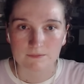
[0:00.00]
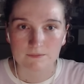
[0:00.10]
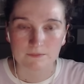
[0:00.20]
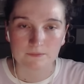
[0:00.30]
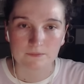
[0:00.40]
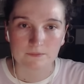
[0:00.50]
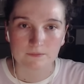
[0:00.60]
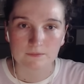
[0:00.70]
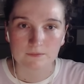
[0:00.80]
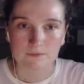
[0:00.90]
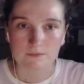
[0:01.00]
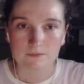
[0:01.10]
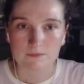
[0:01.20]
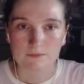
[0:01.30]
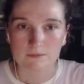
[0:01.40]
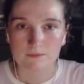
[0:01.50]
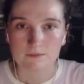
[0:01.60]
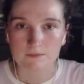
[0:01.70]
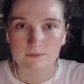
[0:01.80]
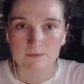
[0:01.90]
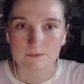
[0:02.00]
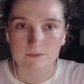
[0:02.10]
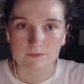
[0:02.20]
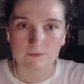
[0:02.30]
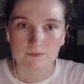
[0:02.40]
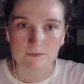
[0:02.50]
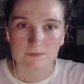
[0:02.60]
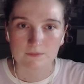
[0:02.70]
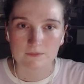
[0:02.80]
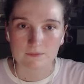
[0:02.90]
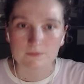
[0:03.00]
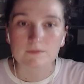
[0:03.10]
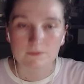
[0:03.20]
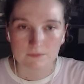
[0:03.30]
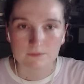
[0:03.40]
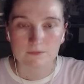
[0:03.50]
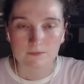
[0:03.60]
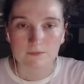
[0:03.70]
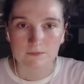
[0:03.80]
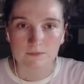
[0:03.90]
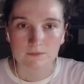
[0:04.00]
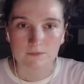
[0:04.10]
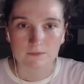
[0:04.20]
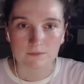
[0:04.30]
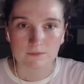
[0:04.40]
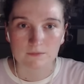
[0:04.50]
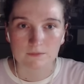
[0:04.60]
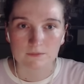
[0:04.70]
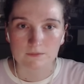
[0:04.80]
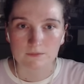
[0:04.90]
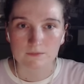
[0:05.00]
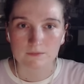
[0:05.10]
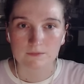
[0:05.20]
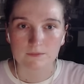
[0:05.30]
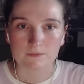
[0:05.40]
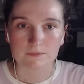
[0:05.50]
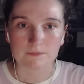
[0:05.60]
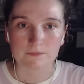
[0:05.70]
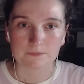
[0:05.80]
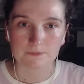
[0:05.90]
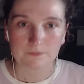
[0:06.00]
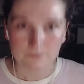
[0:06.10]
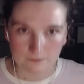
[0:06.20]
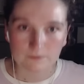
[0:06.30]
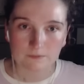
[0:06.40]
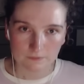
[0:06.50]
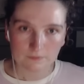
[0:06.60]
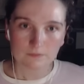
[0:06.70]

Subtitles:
(not speaking)